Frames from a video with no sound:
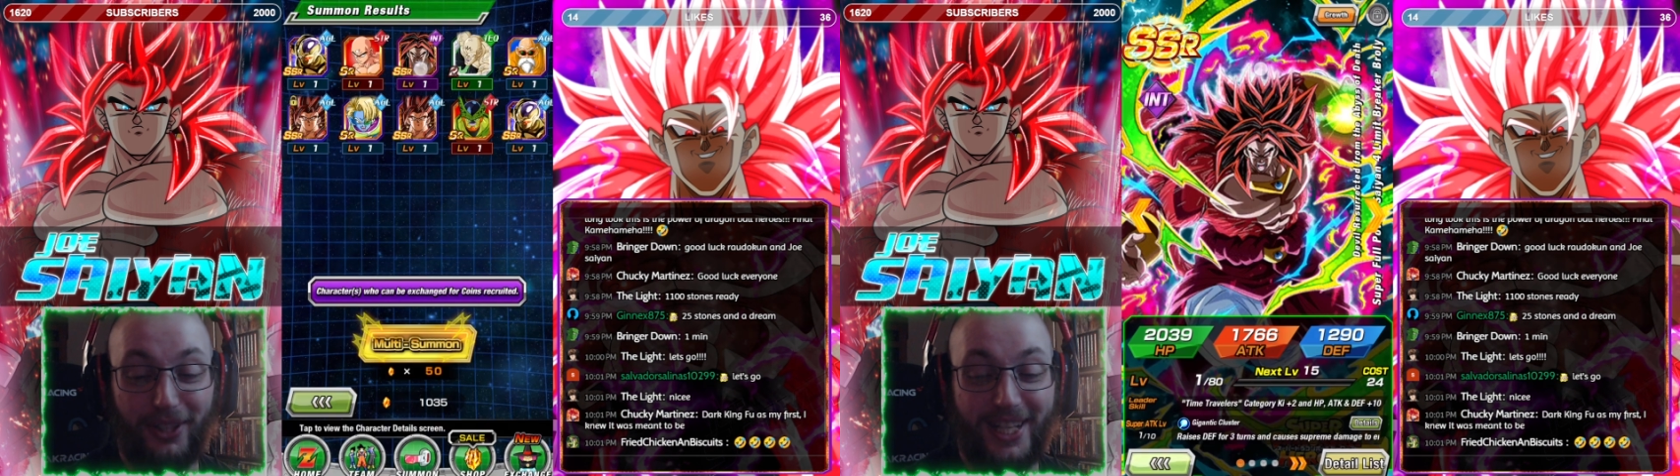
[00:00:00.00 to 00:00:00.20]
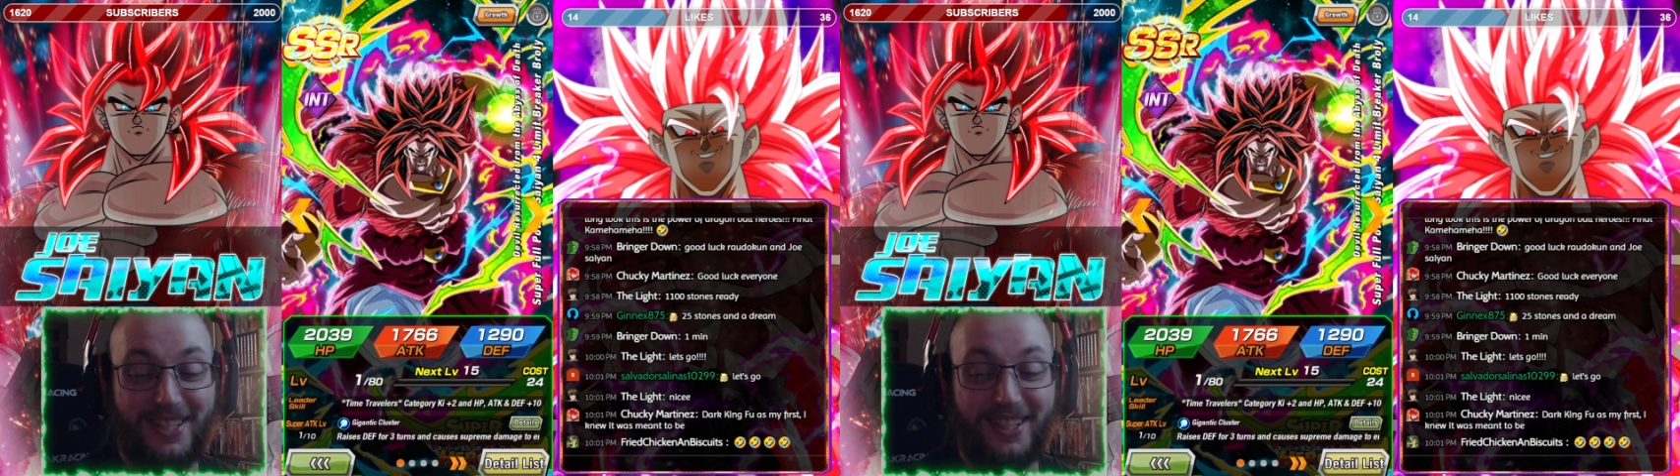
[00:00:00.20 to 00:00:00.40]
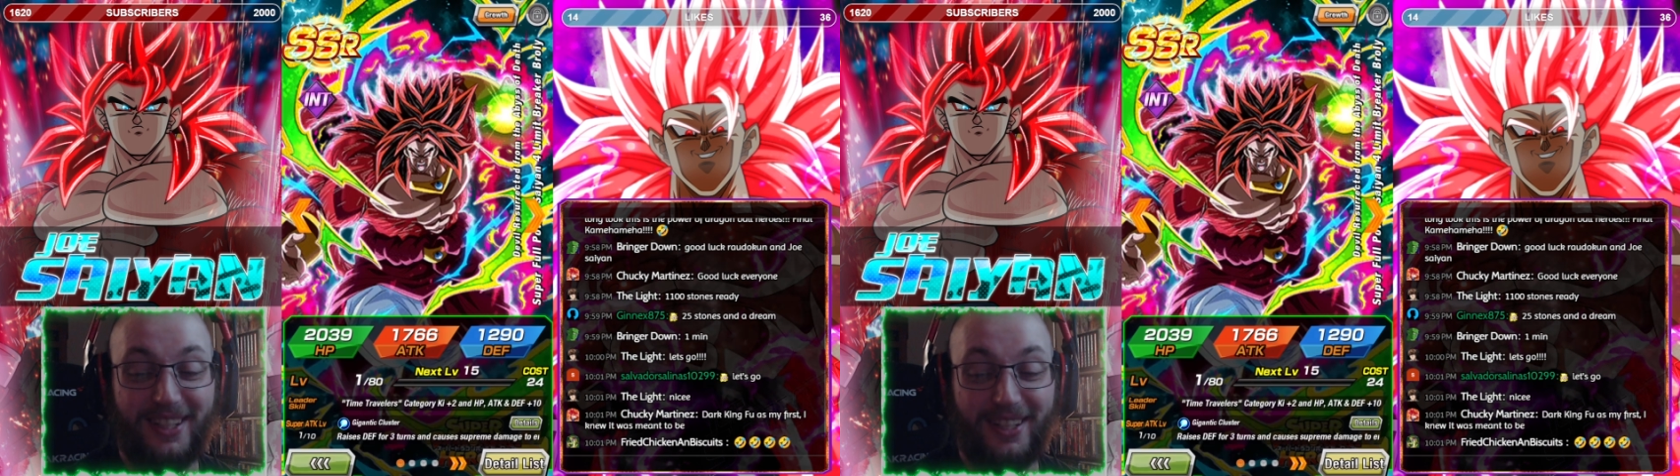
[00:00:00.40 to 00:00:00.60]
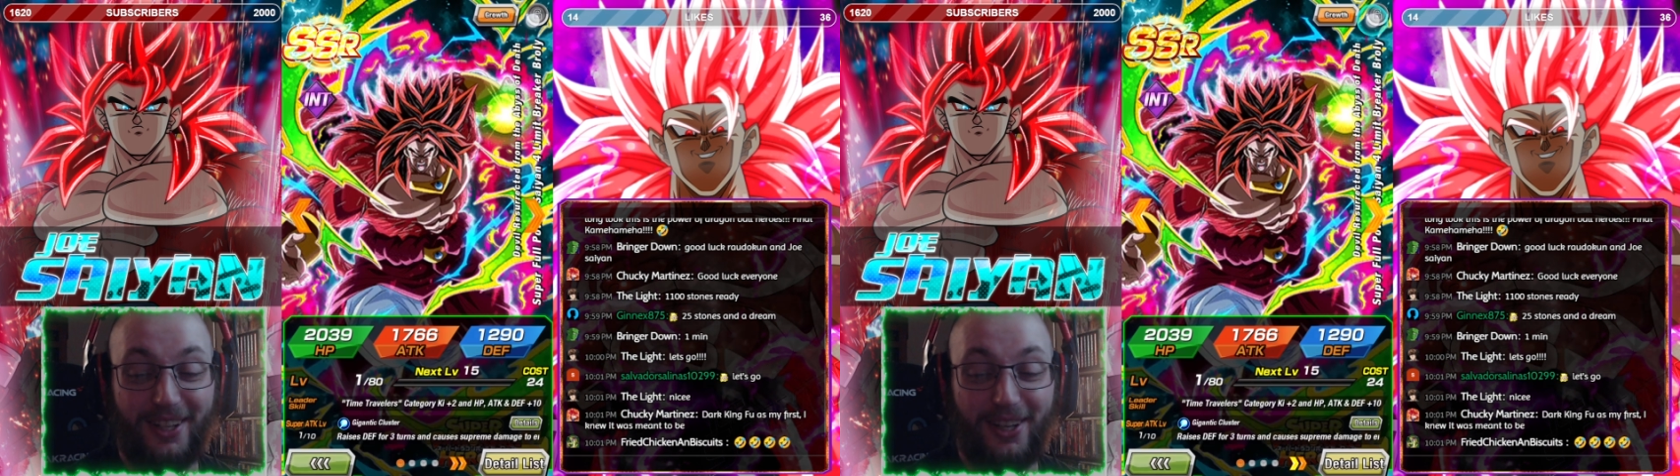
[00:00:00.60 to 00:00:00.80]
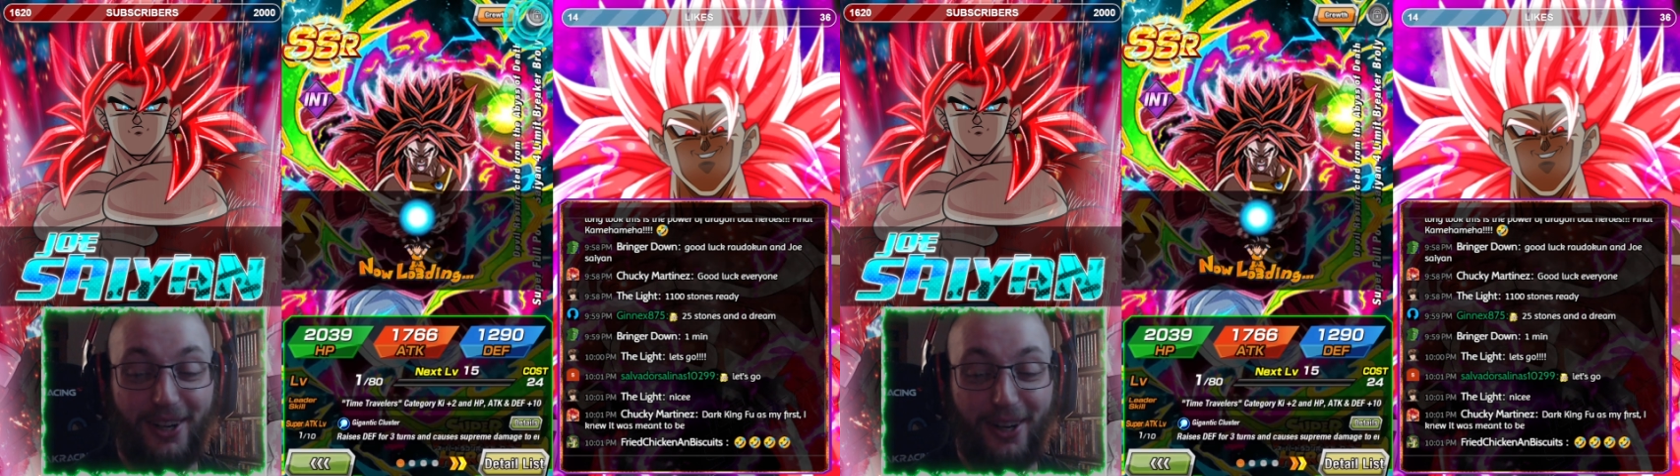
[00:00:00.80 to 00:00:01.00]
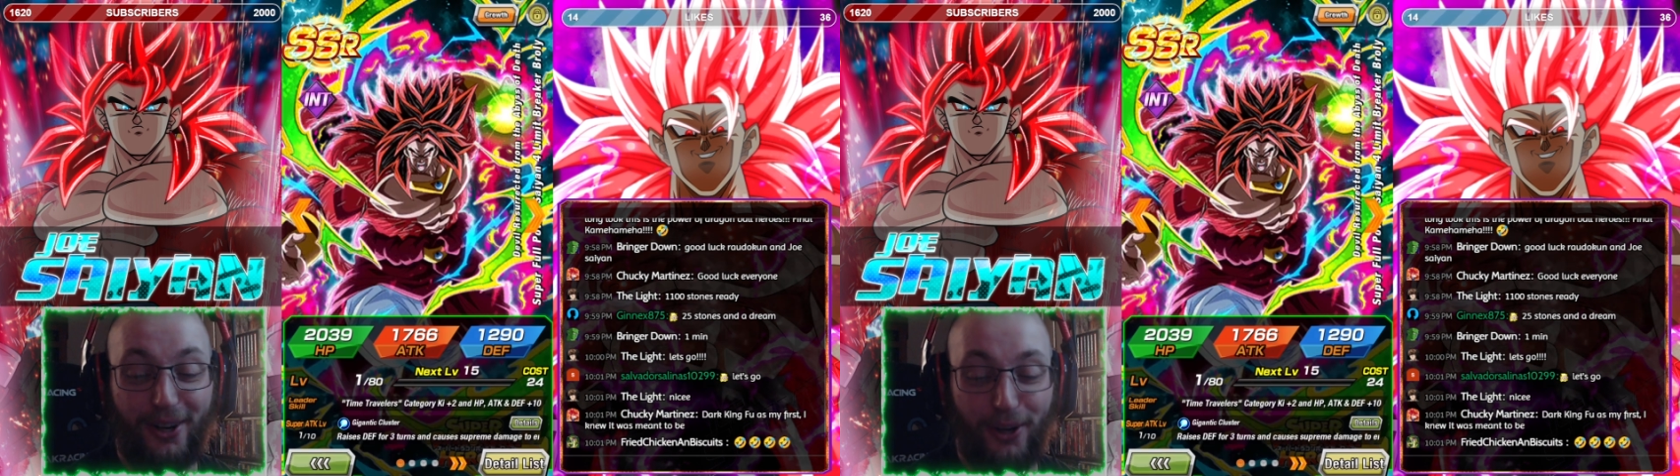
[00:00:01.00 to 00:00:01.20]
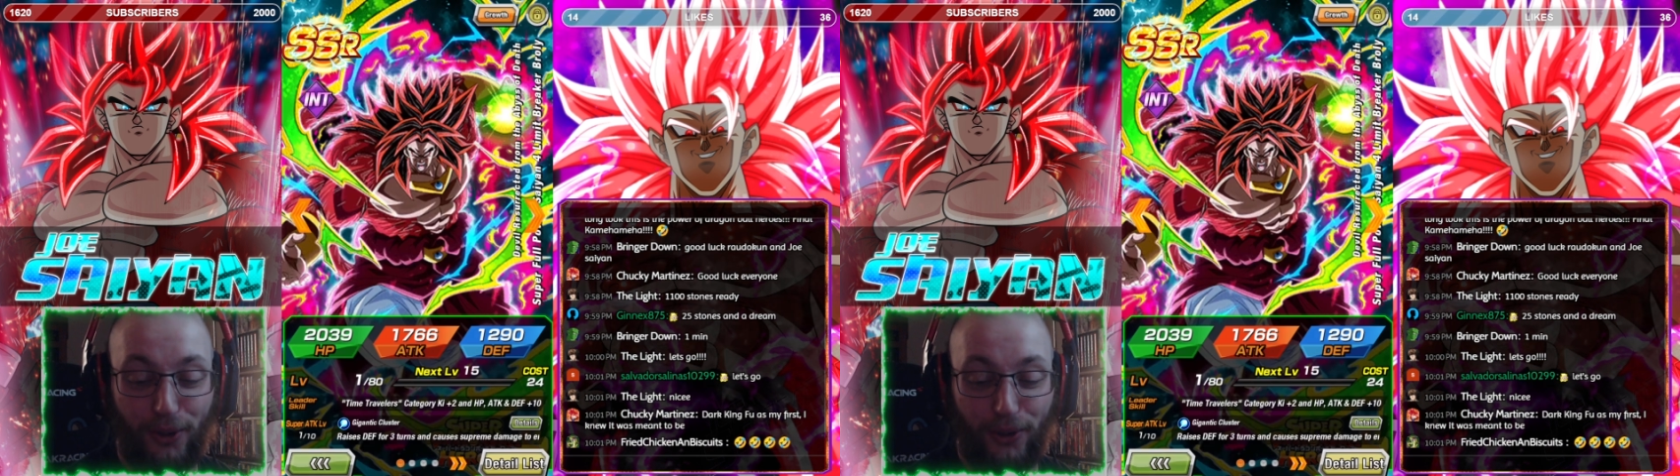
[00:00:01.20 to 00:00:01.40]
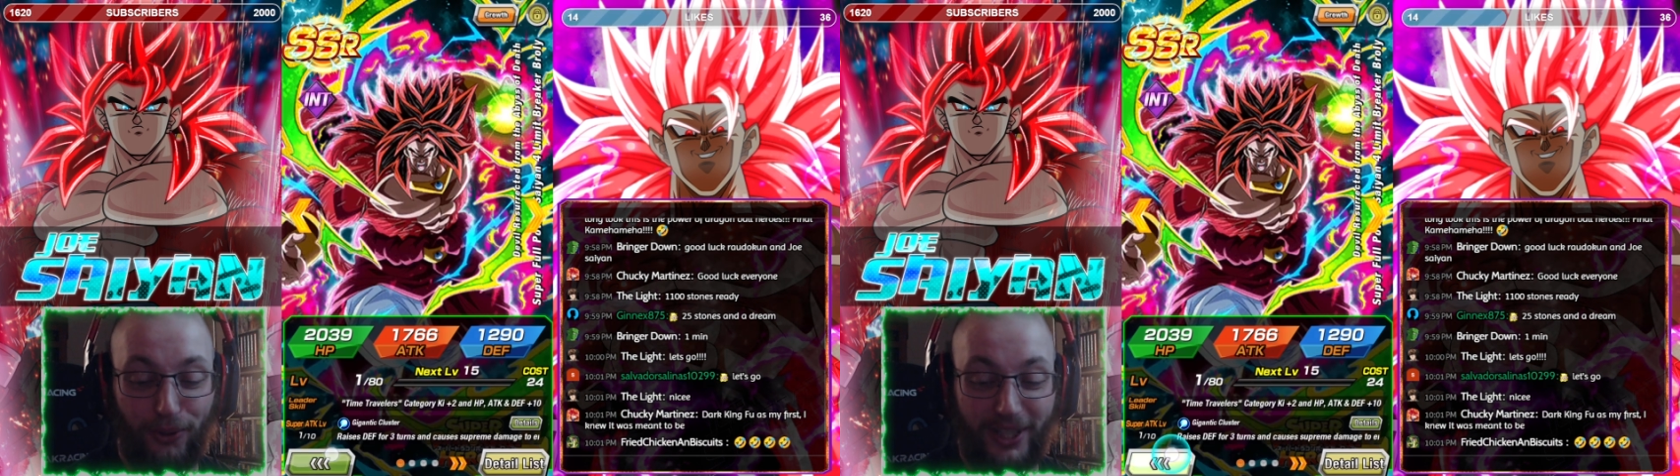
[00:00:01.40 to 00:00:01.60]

Let's go.